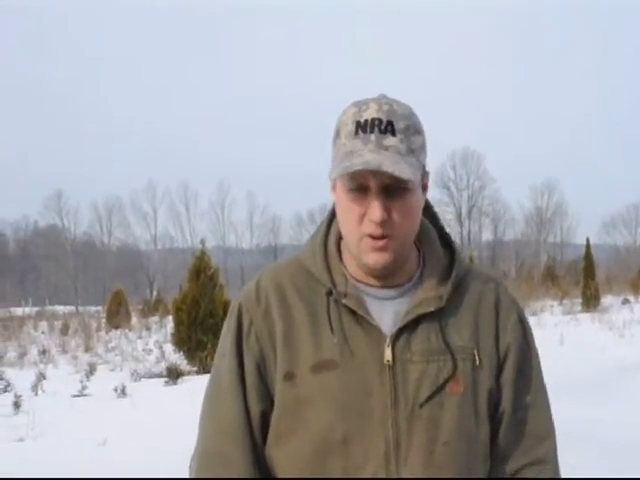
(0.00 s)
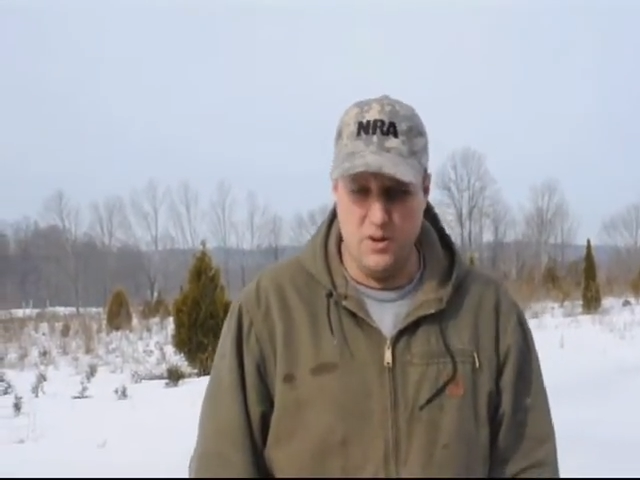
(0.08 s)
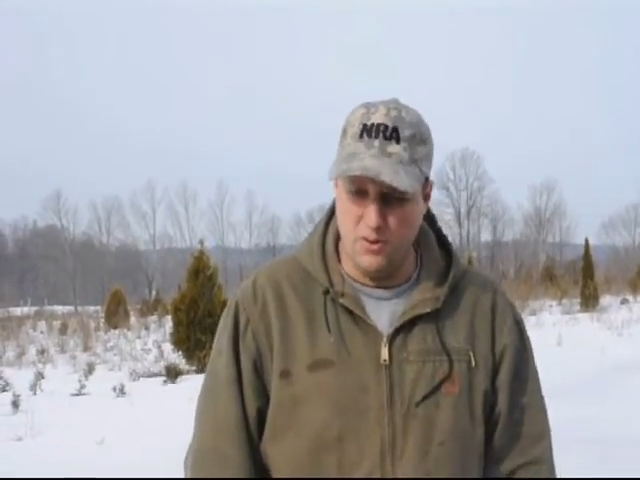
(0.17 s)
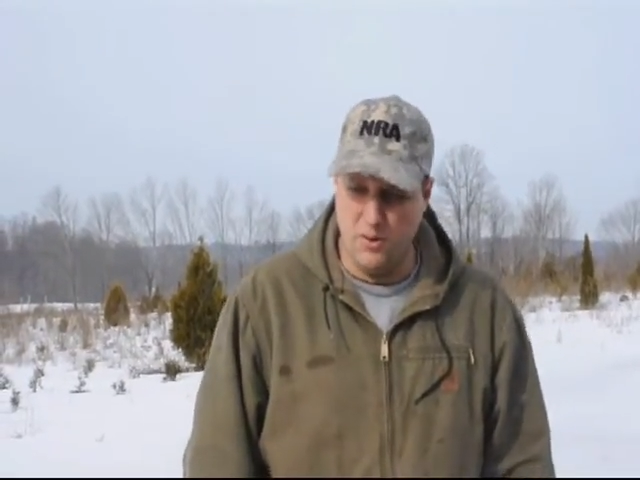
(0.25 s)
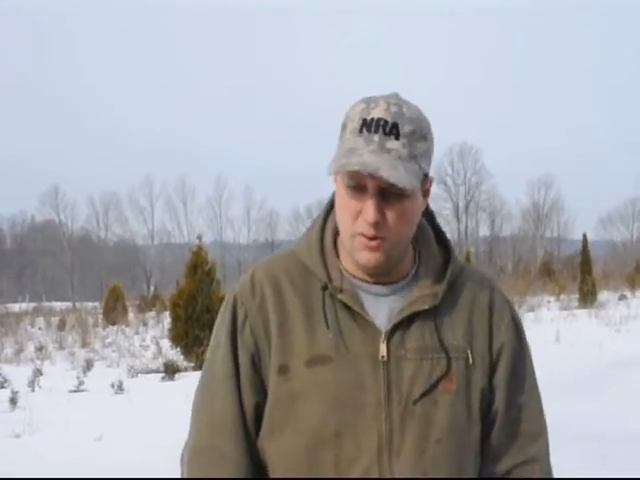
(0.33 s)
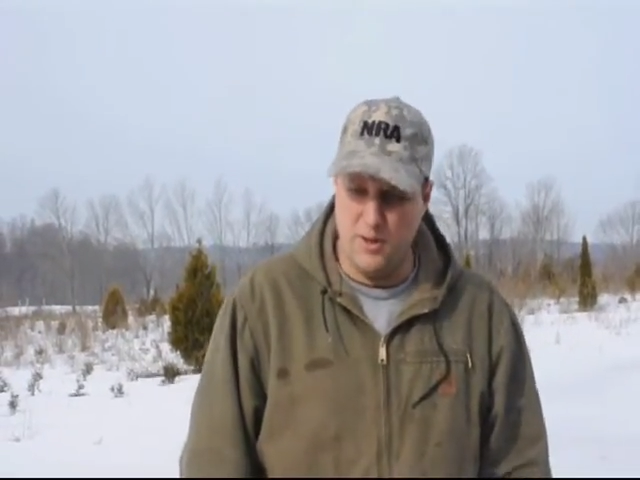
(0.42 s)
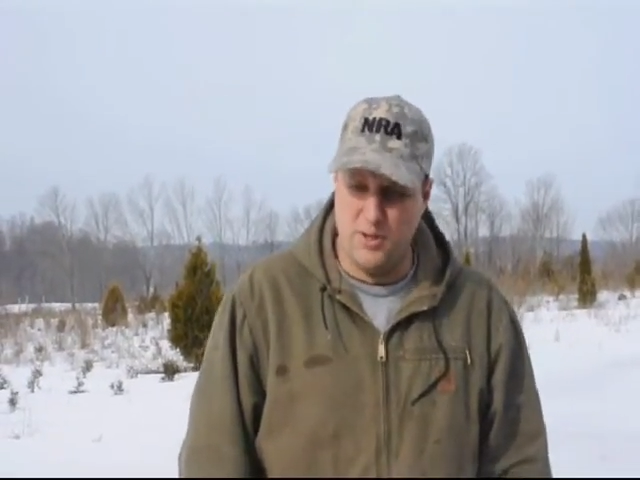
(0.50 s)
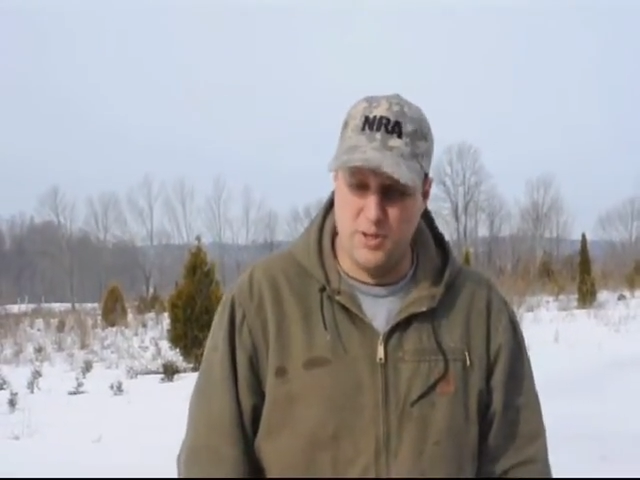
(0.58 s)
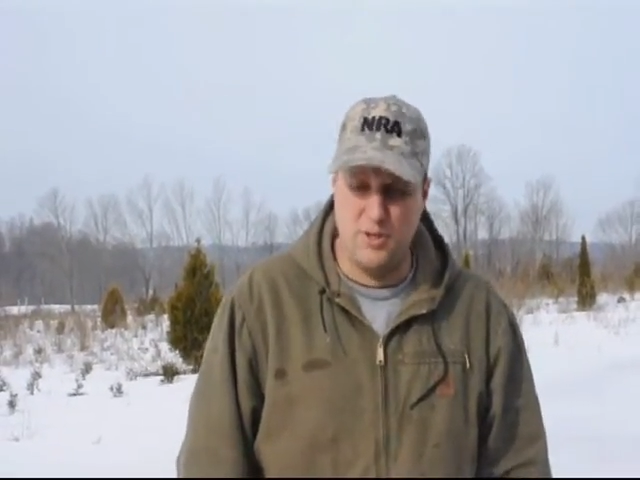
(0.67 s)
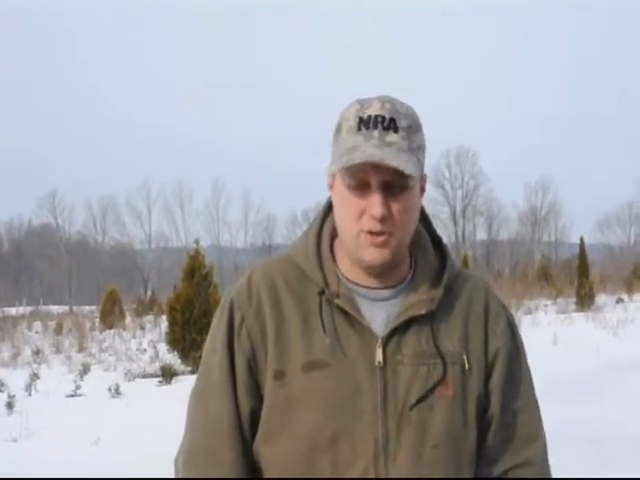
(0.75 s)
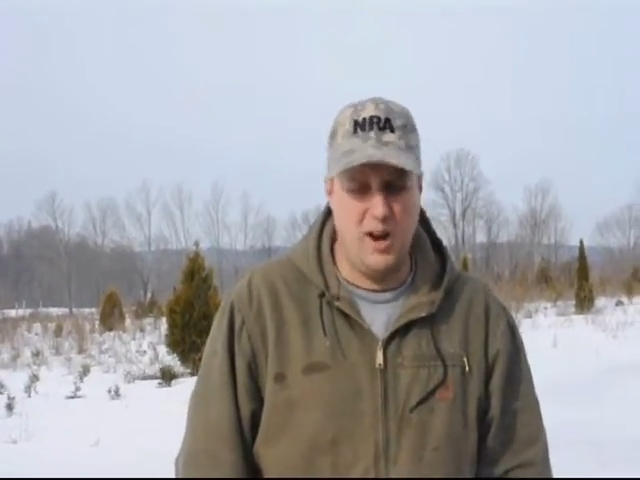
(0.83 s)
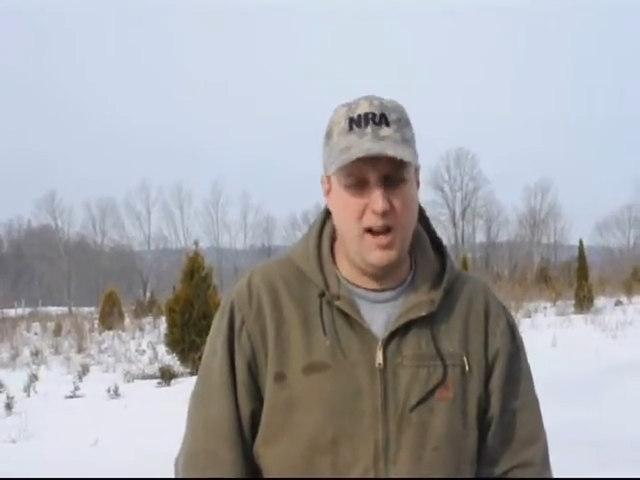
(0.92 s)
you really
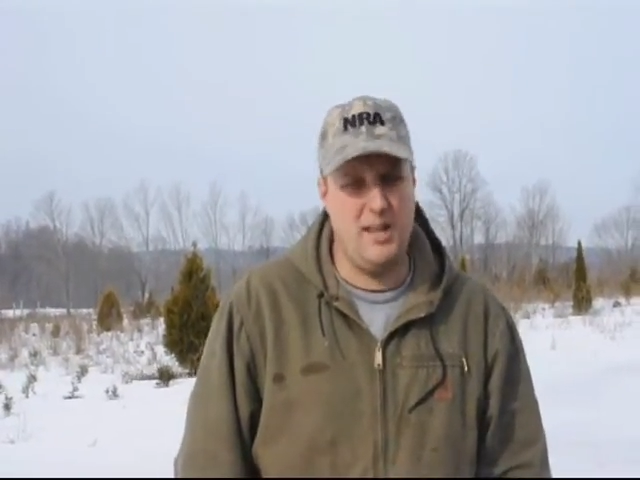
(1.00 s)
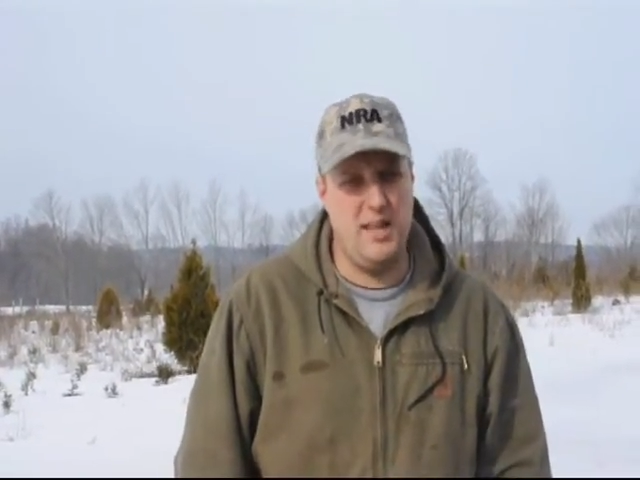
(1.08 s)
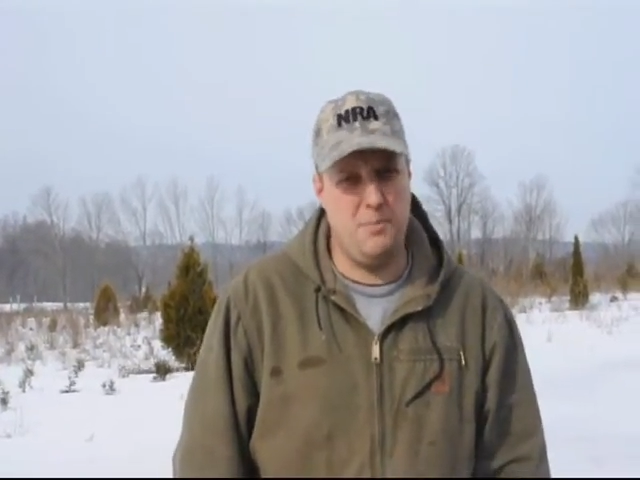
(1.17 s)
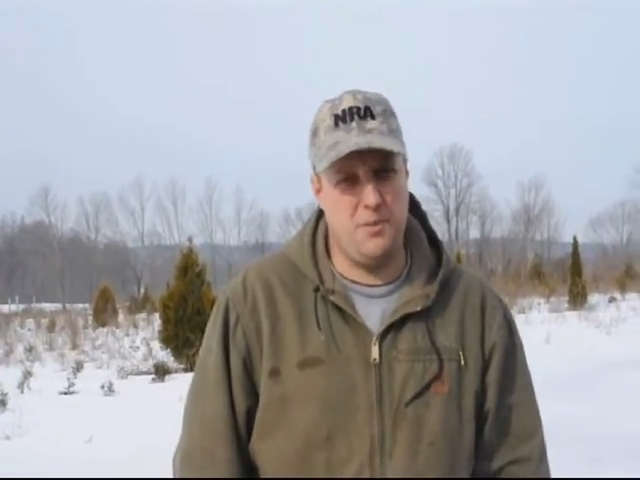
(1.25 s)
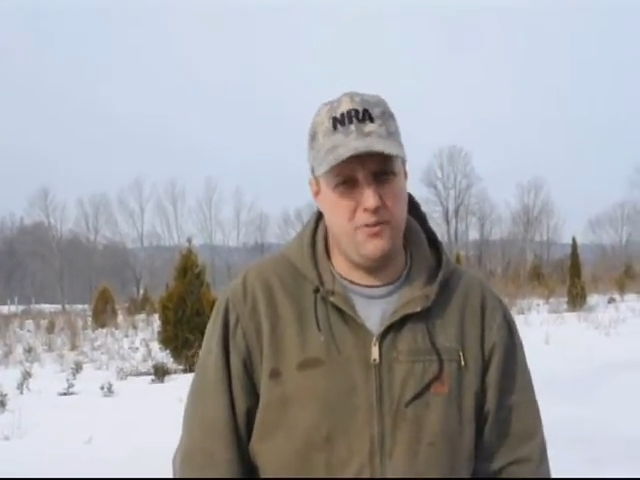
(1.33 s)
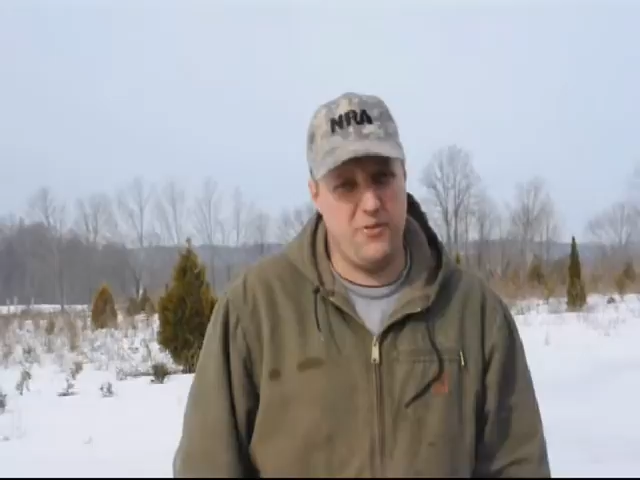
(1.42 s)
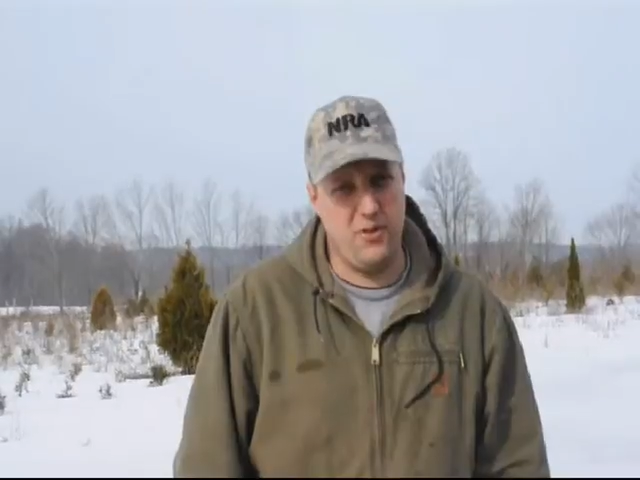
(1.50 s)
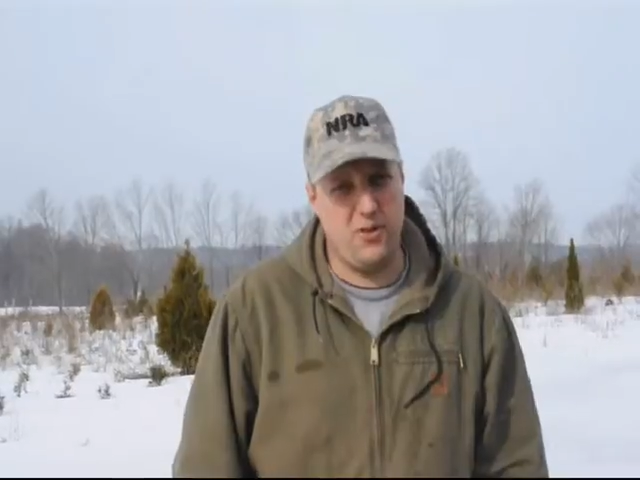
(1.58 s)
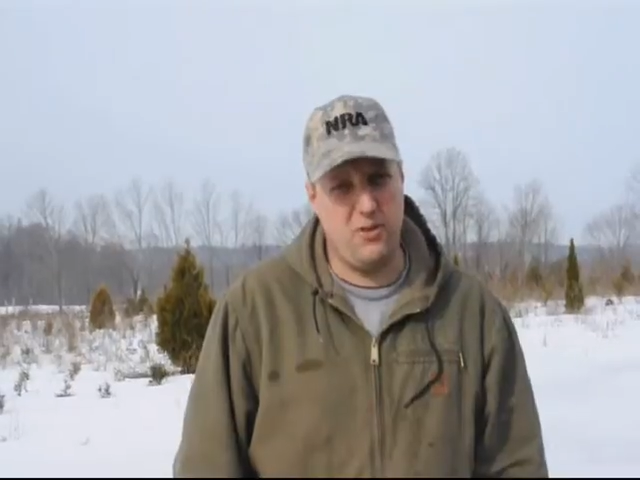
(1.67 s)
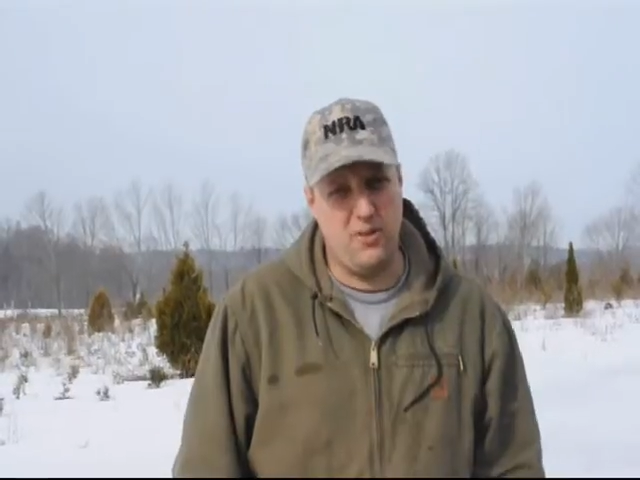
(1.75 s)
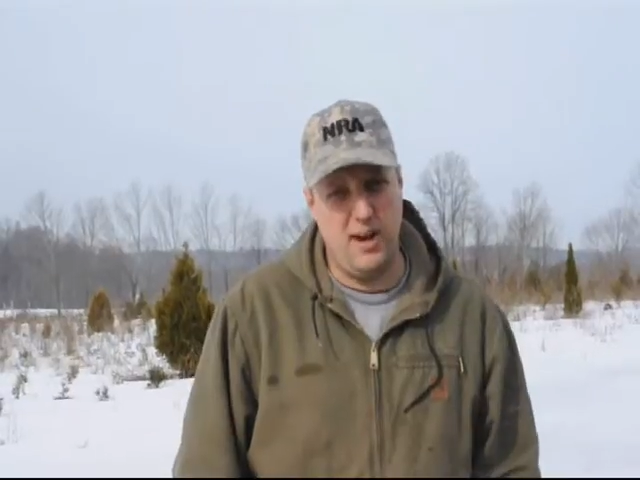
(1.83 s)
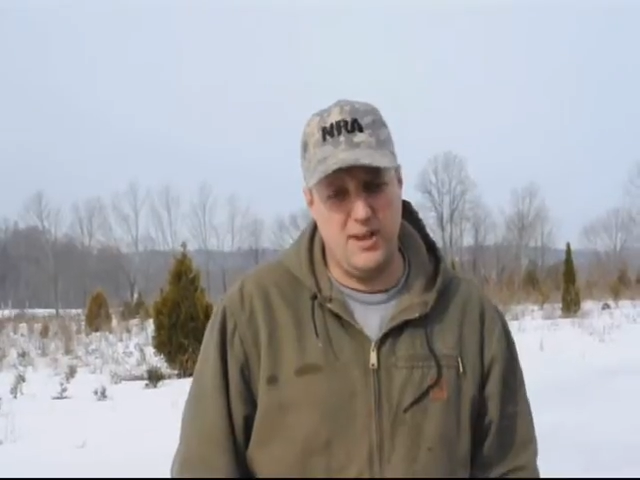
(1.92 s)
should try to keep your
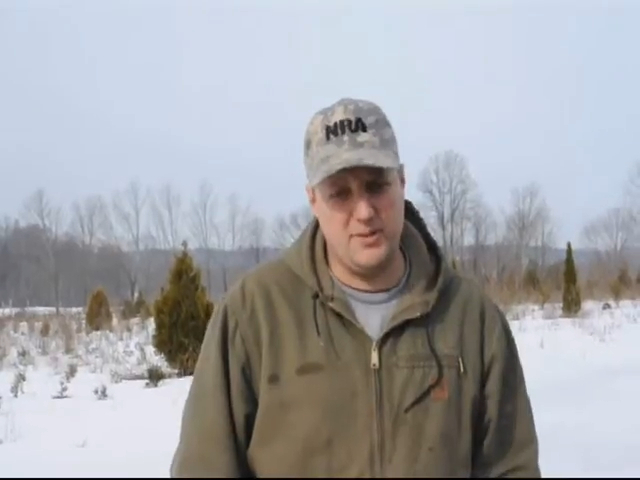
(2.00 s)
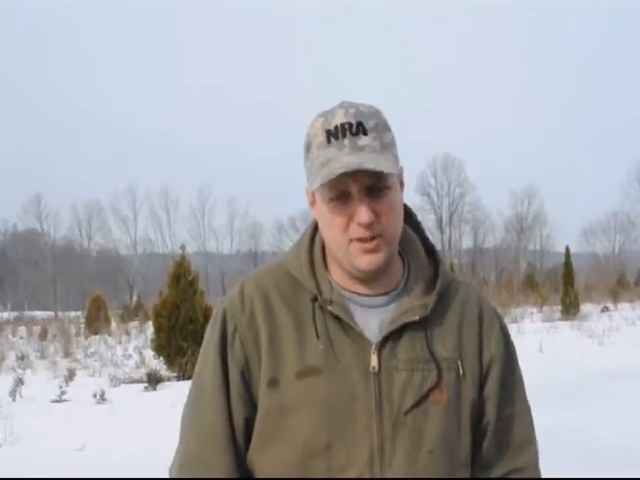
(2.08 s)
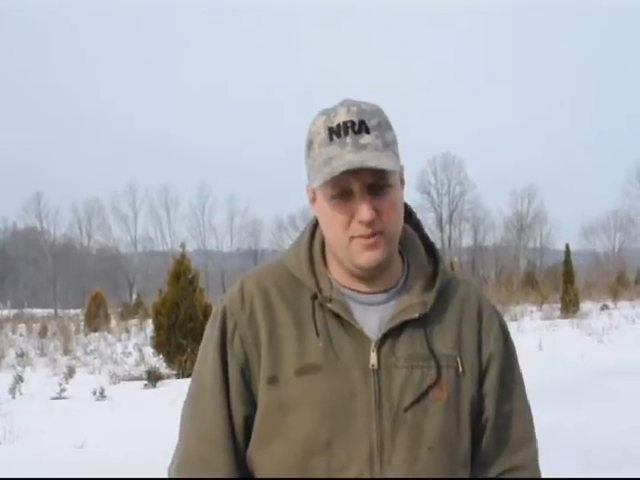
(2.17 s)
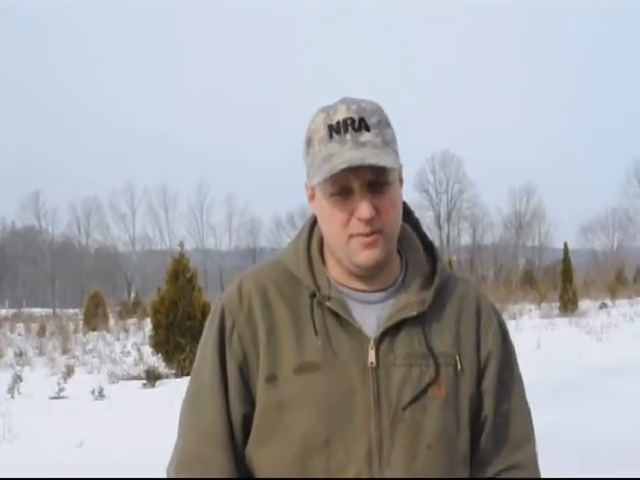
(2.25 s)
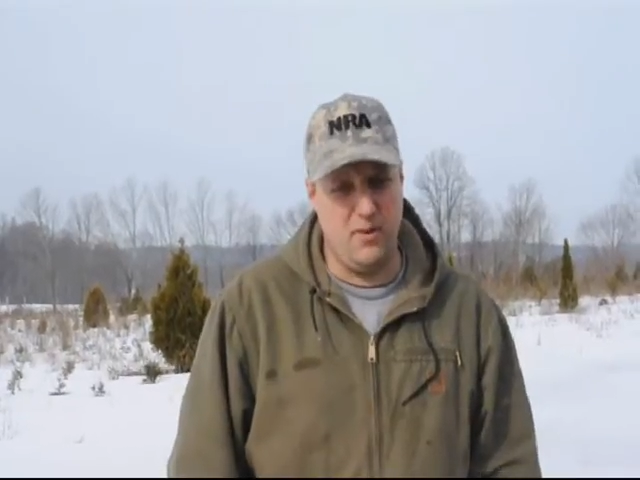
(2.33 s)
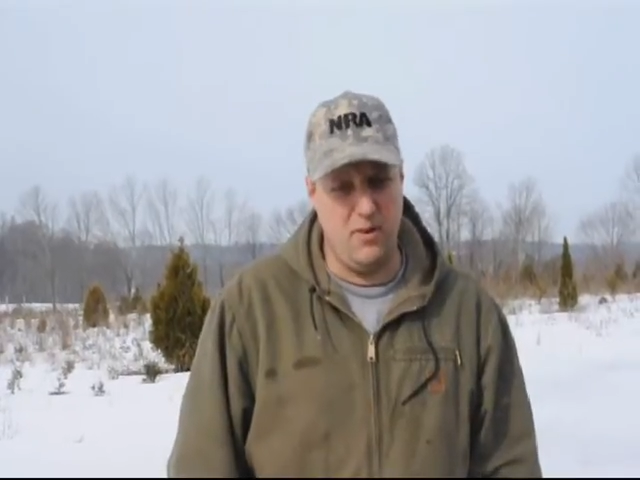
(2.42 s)
fertilizer